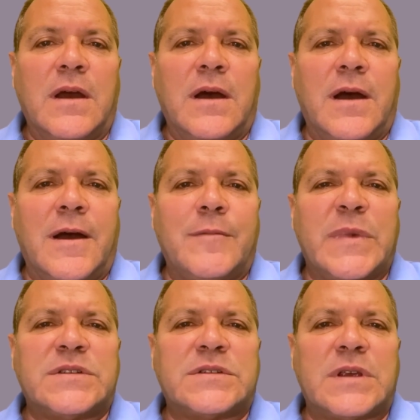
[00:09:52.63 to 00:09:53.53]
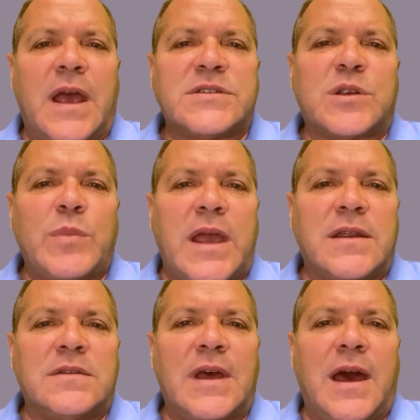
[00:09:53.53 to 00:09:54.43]
Um, it's
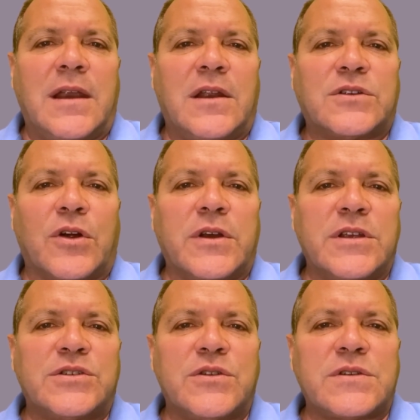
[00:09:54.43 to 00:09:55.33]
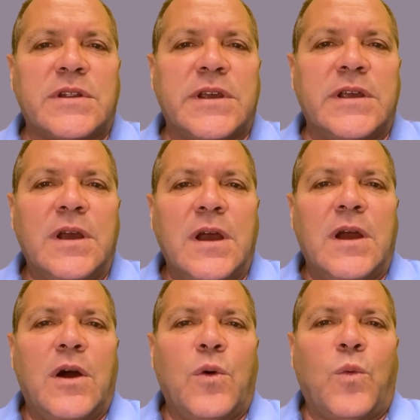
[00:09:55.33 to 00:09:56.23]
estimated that attorneys usually
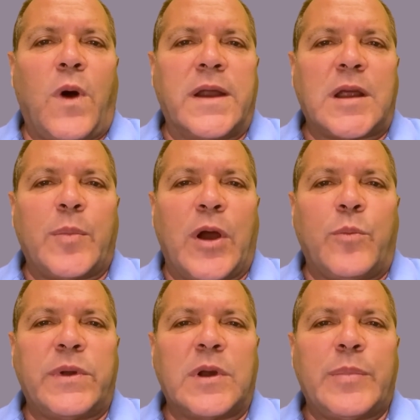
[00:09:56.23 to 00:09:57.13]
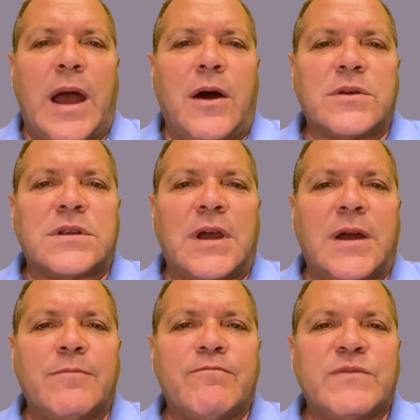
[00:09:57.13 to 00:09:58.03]
wind up helping about
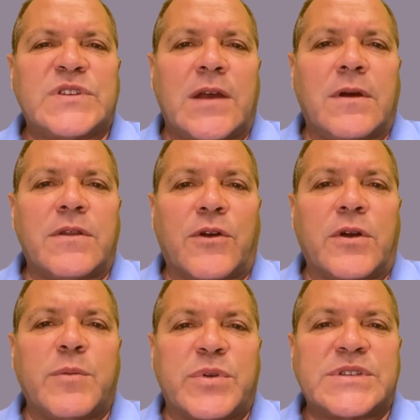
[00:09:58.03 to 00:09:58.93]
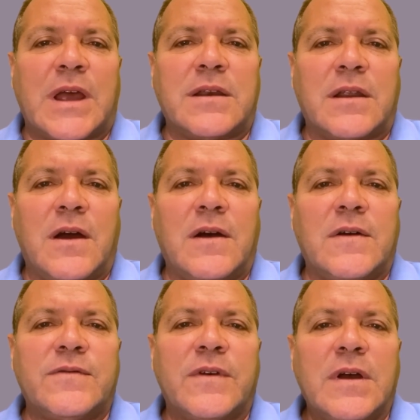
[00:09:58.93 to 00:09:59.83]
um, thirty percent
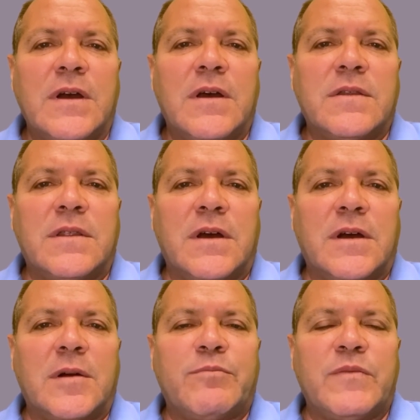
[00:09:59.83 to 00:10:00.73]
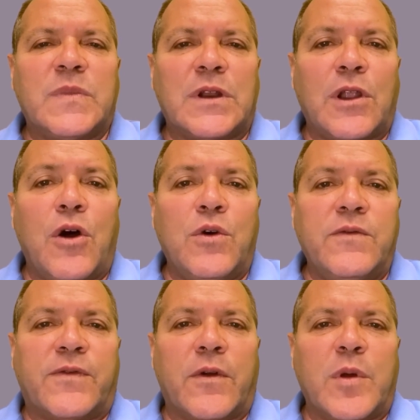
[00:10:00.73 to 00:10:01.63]
of the, the
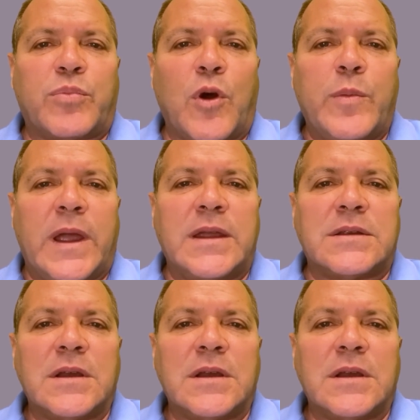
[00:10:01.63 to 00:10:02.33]
load for the probate.